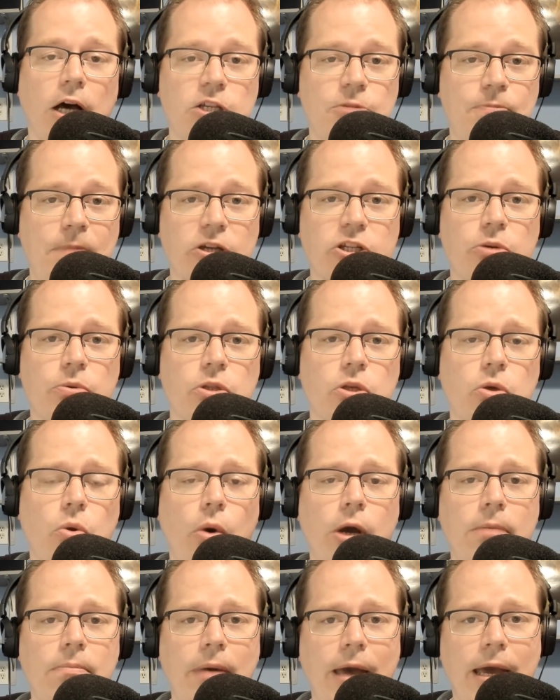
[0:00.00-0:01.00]
especially with
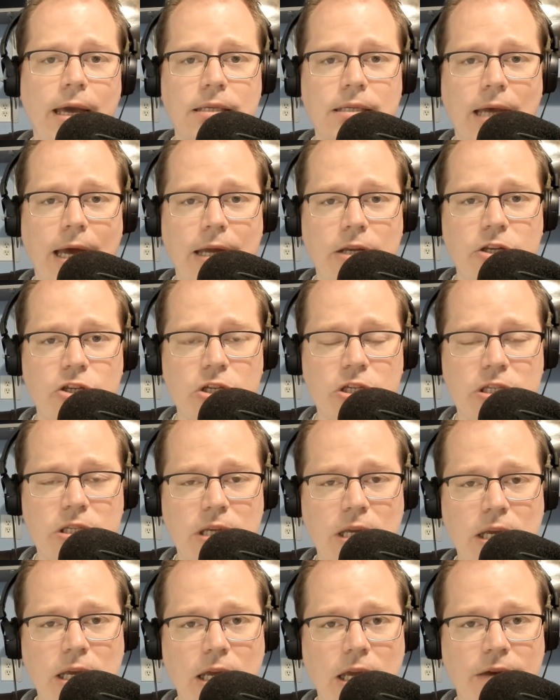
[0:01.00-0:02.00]
Coinbase and just
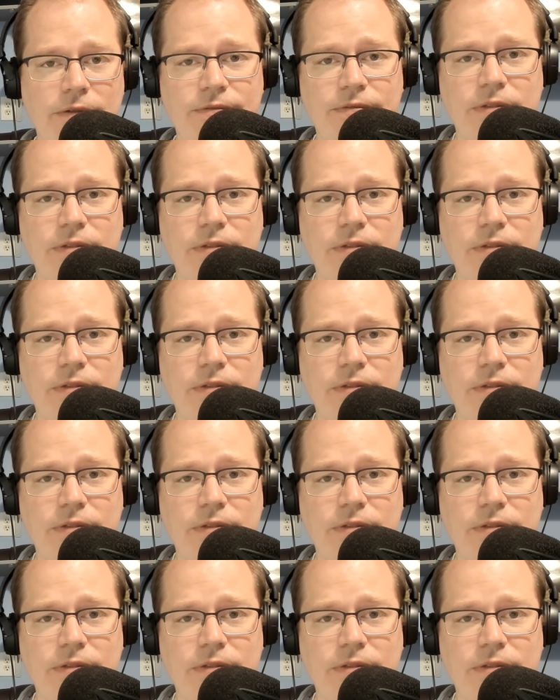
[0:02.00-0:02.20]
seeing if